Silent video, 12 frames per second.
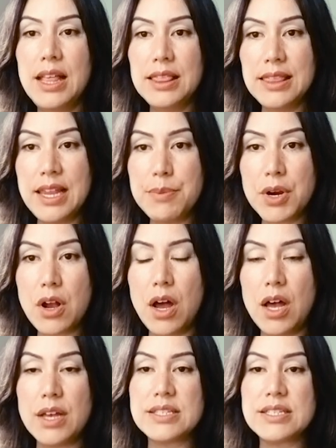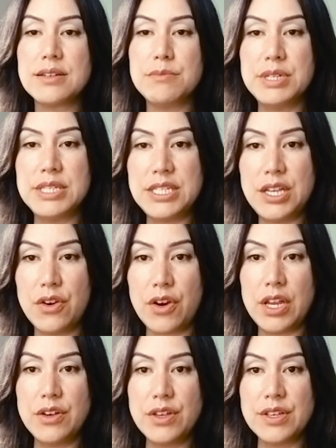Labor cost,
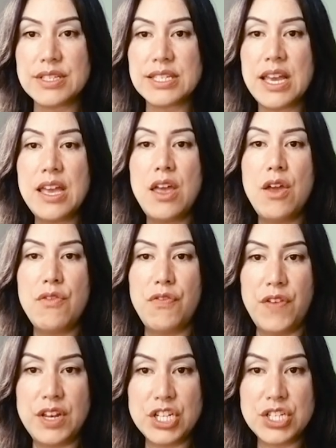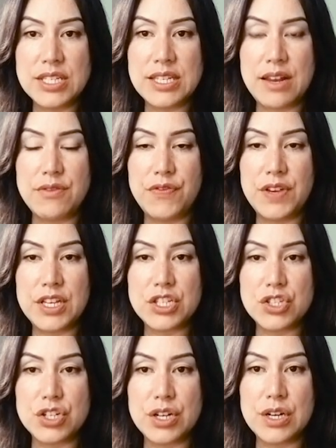materials, finishes and
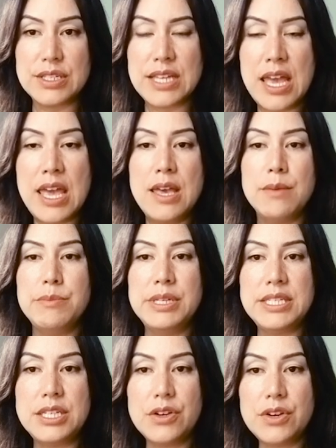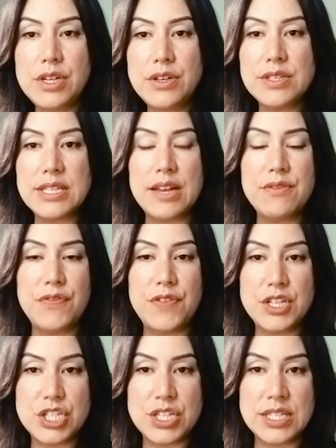fixtures. Materials and
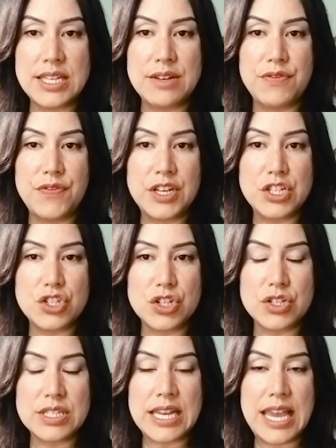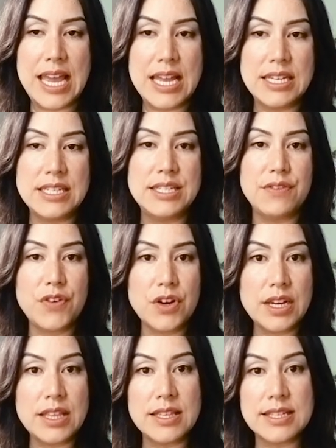finishes and fixtures can differ
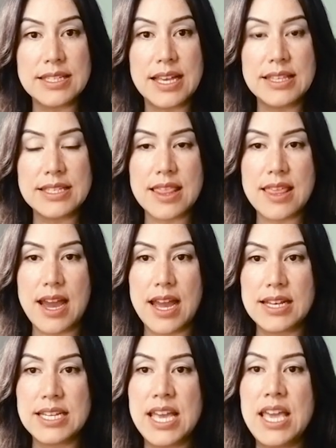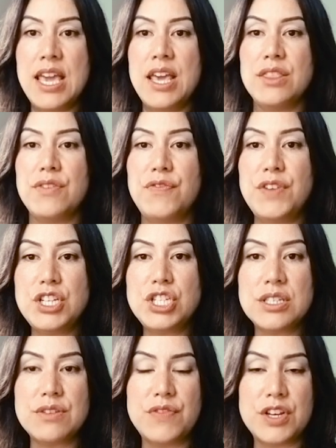in the sense that the
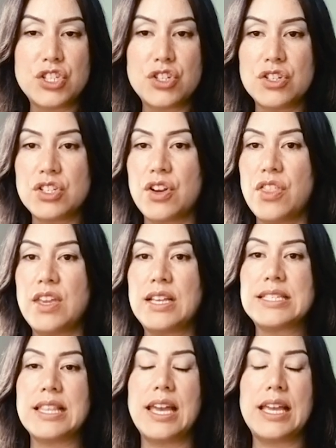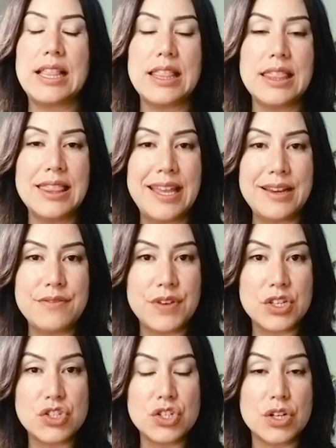finishes and fixtures are things like light
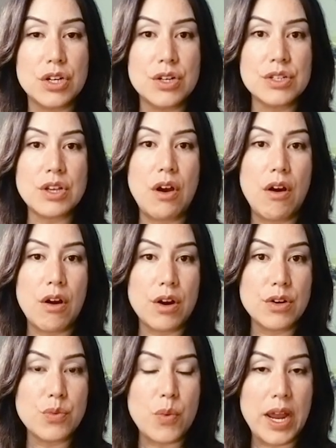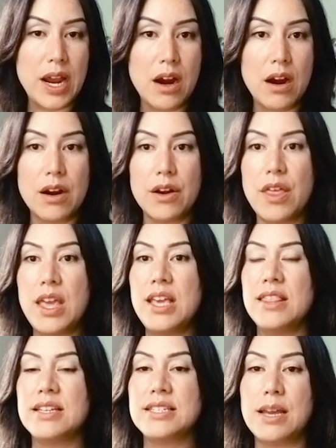fixtures, hardware,
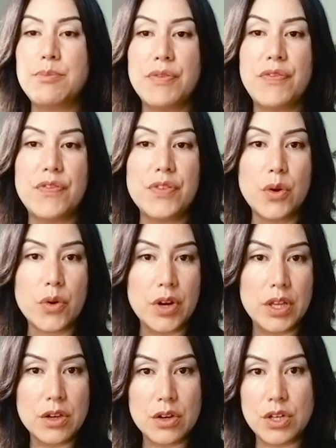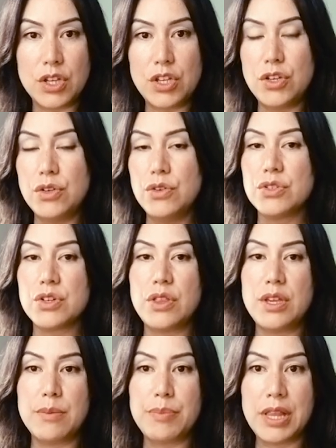the type of flooring you're going to use, or
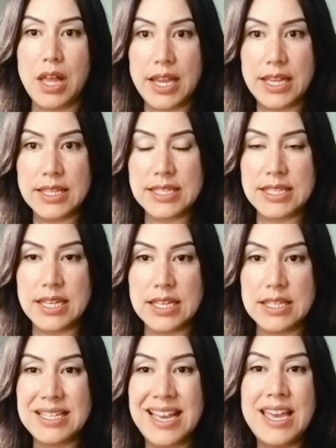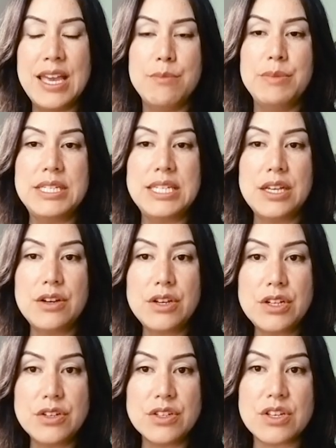the appliances.
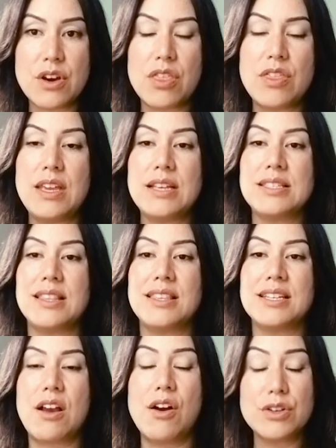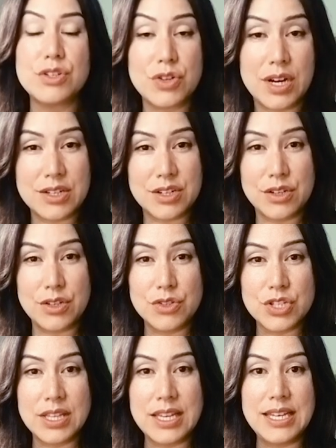Materials are things that the contractor
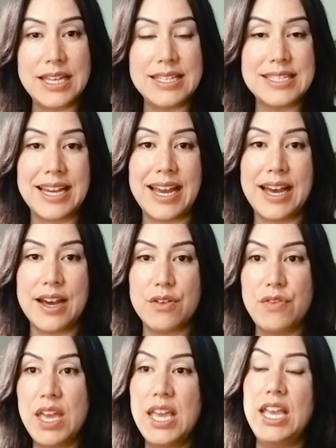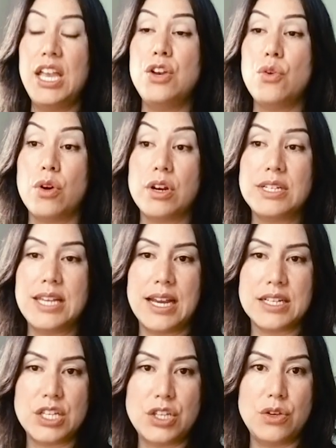usually needs to have in order to
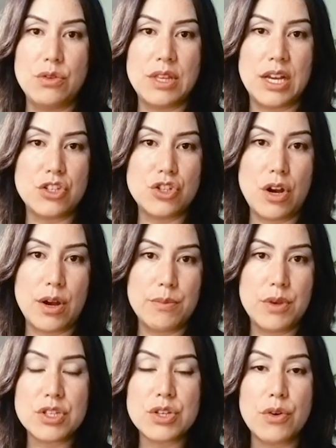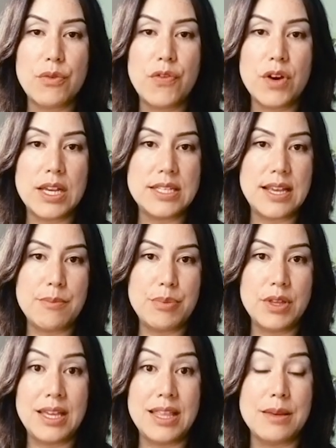execute that job. So for
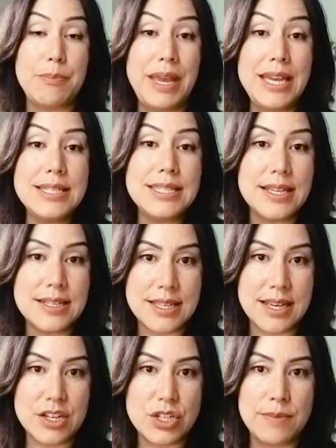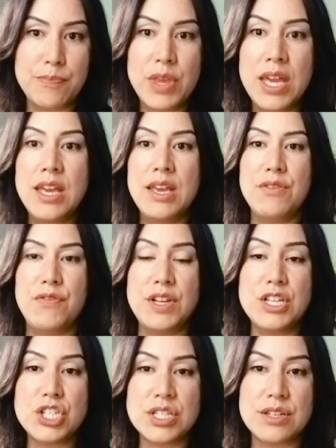example, in the painting section,
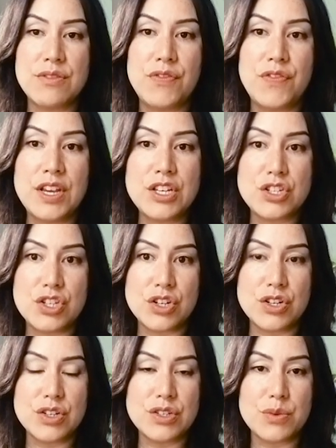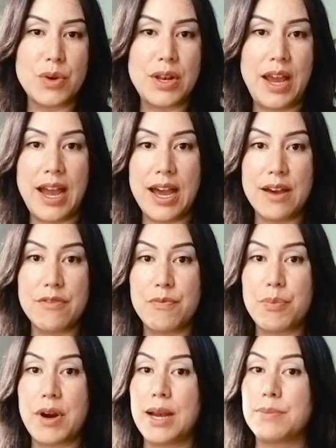finishes and fixtures would have
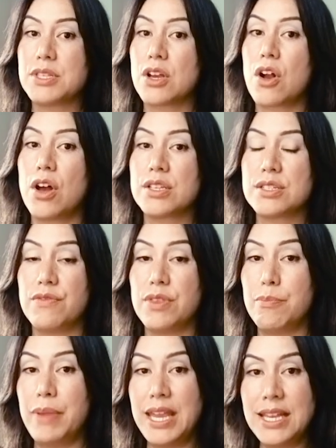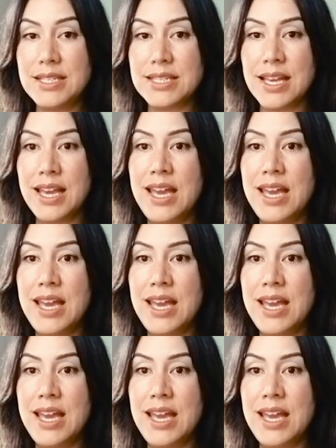perhaps the cost of the paint,